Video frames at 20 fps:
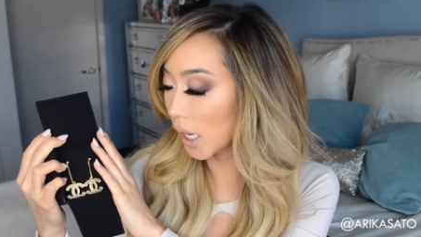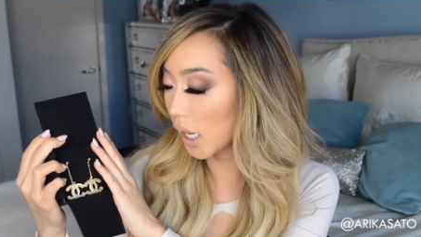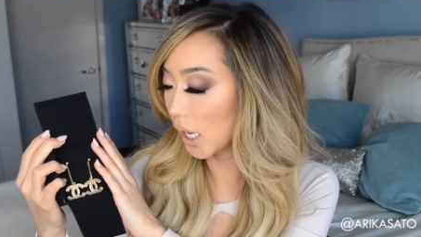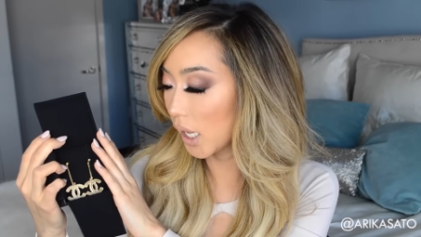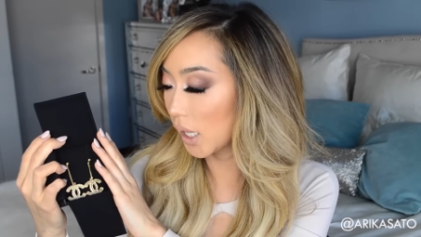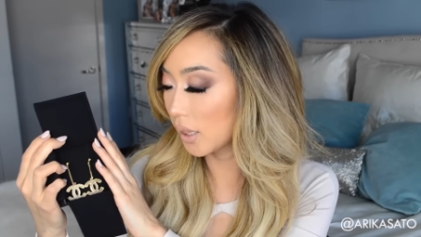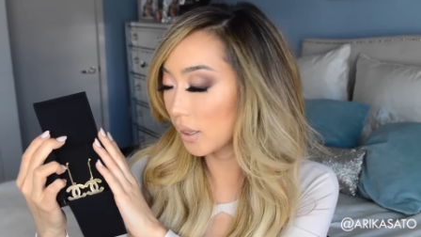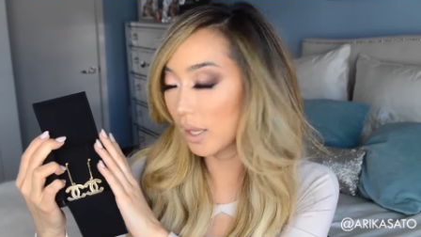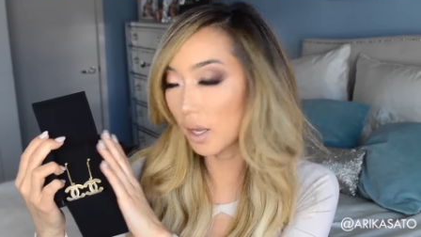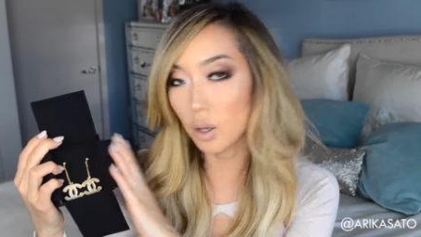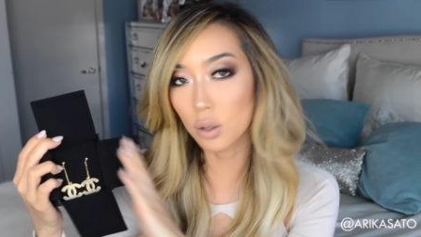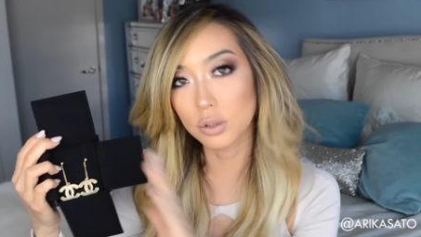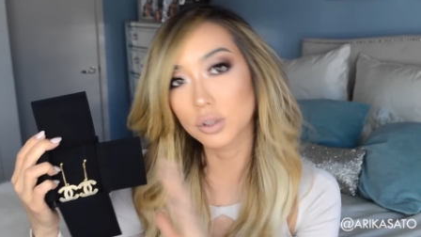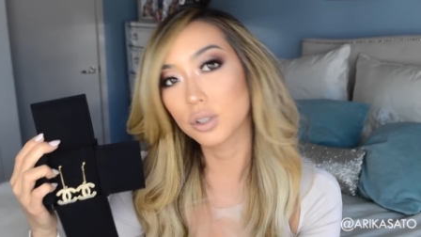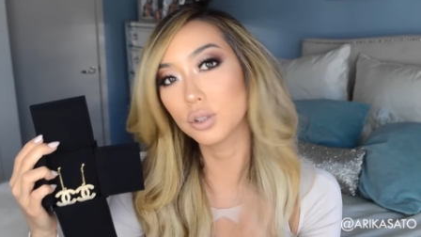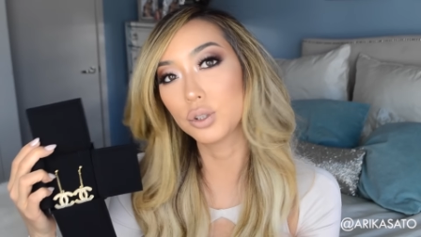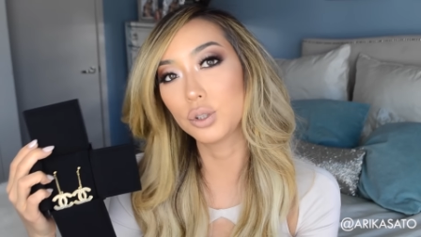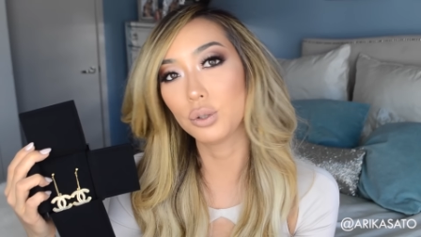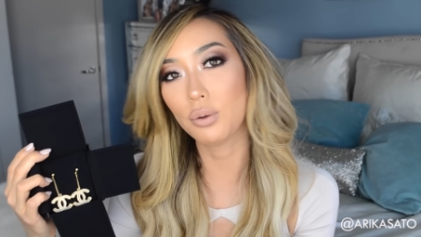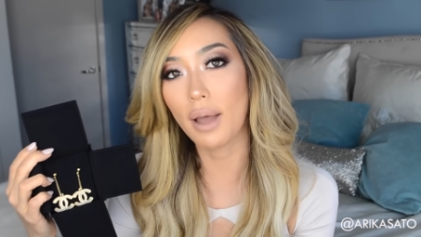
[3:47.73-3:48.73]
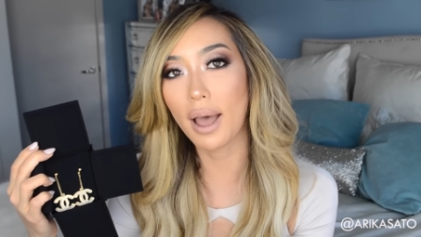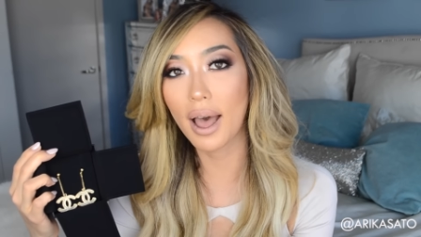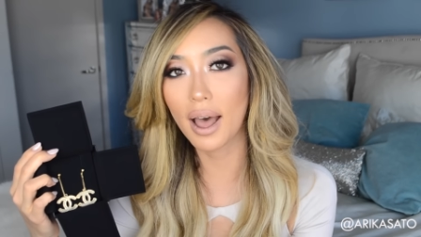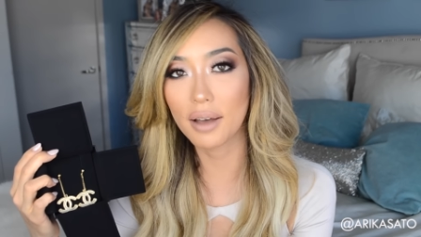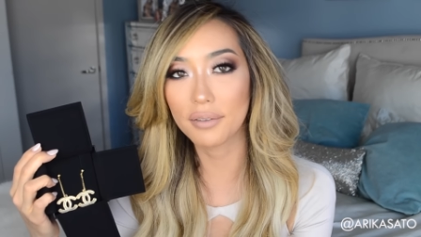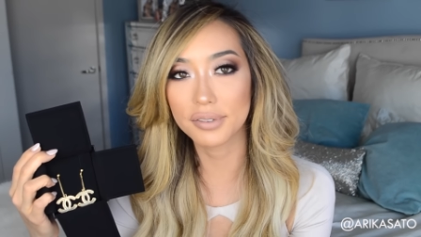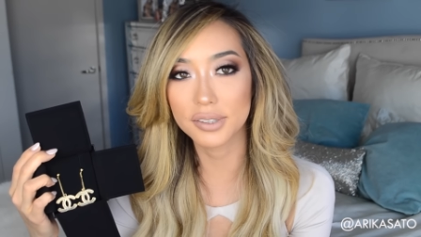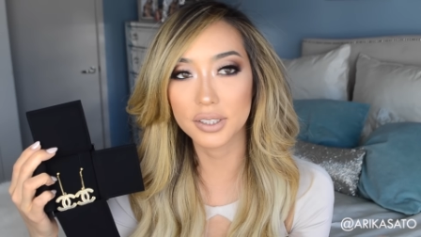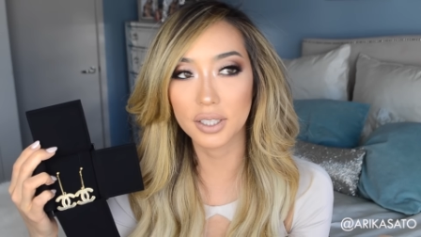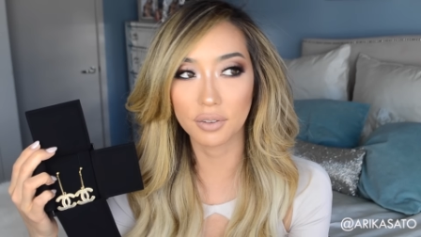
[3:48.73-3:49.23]
and they also do
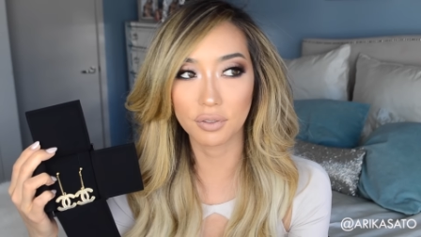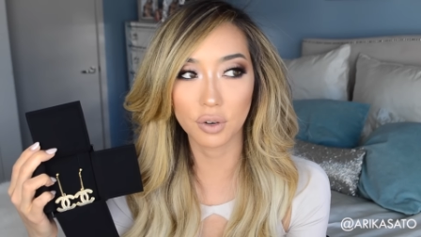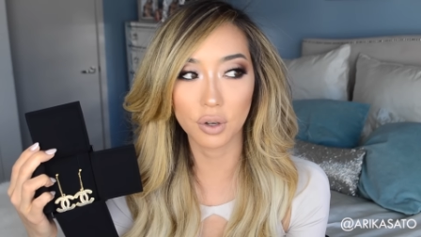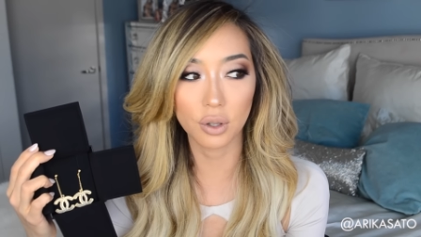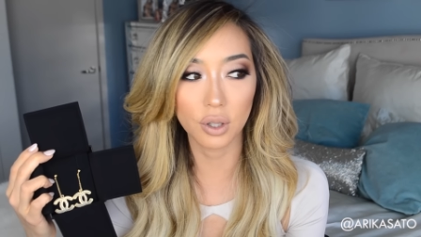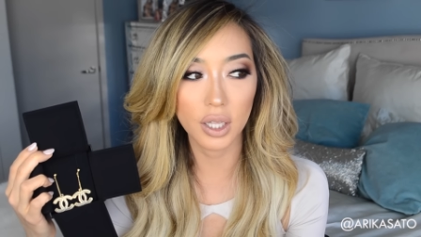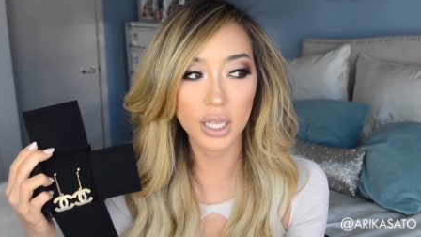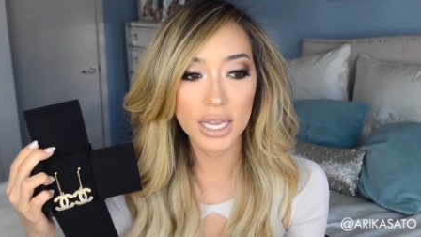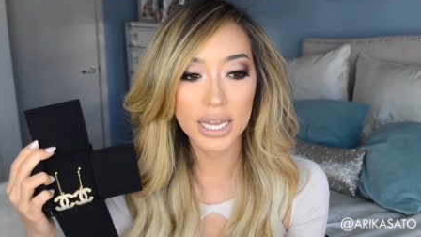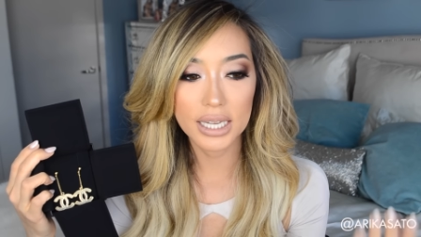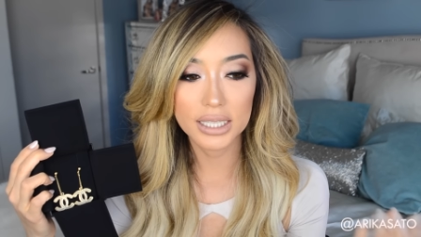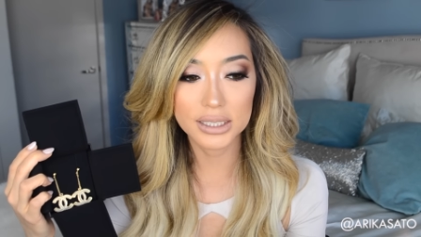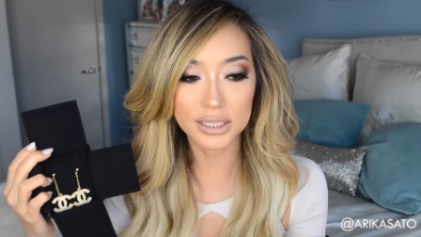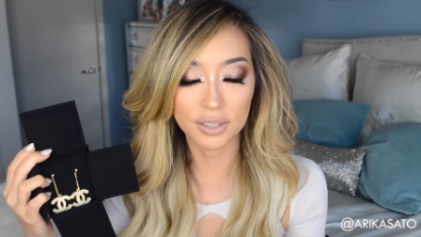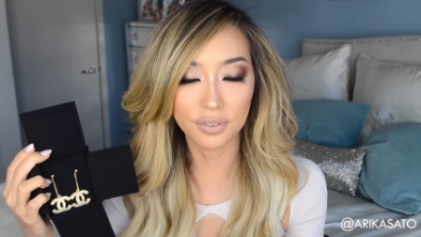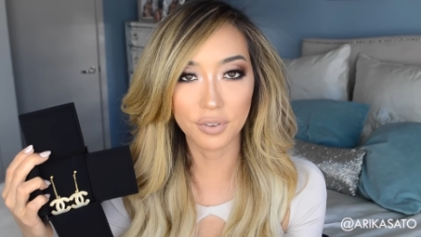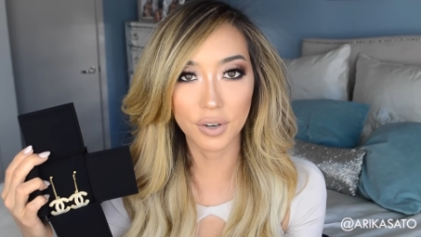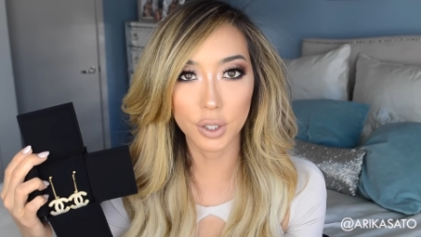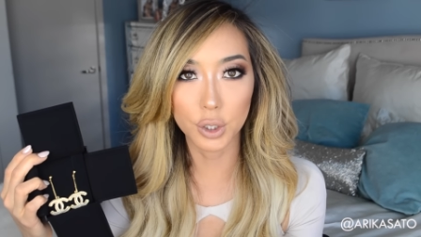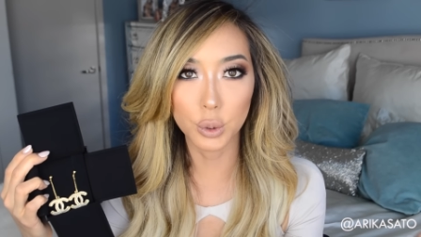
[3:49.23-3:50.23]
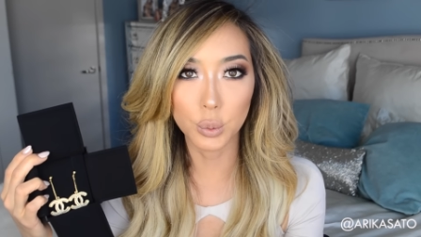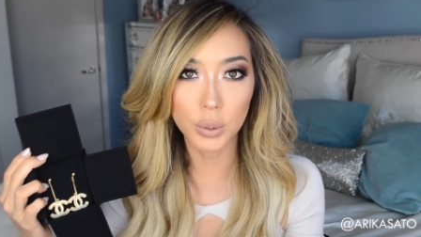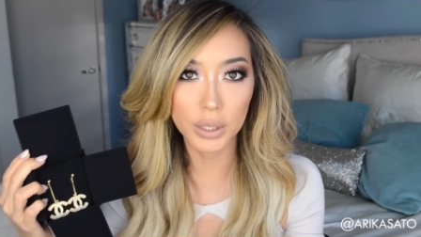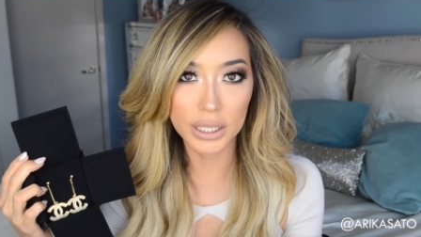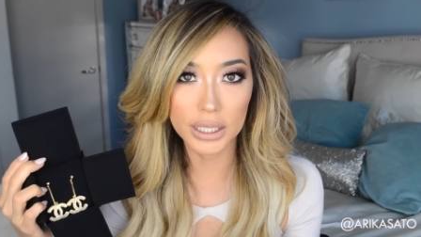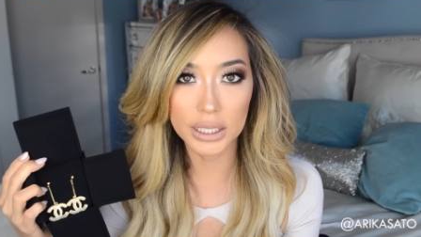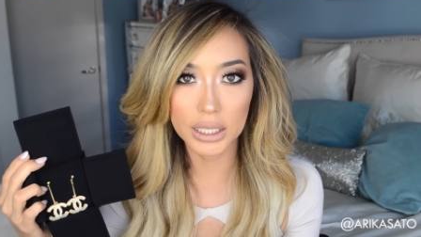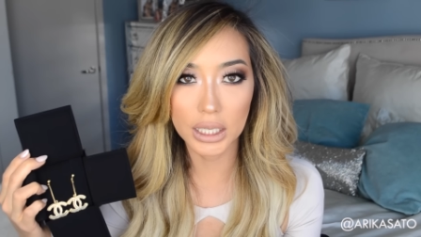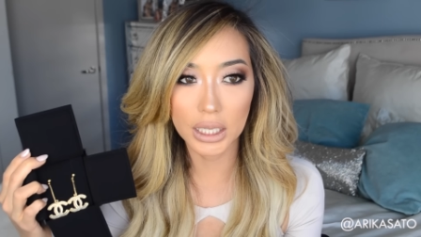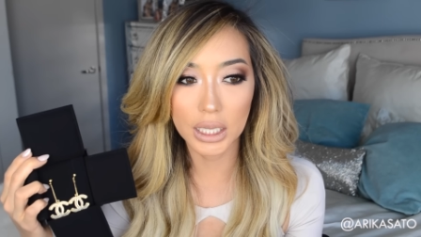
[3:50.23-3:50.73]
have several different
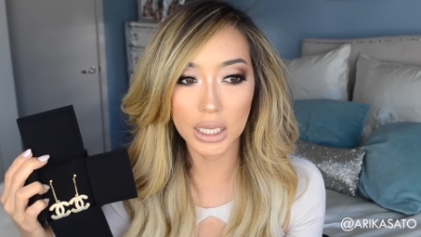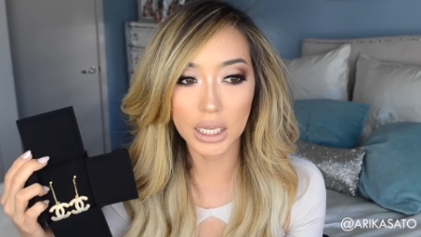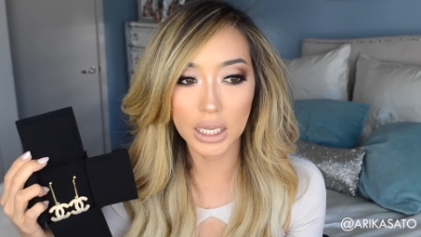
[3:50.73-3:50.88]
unique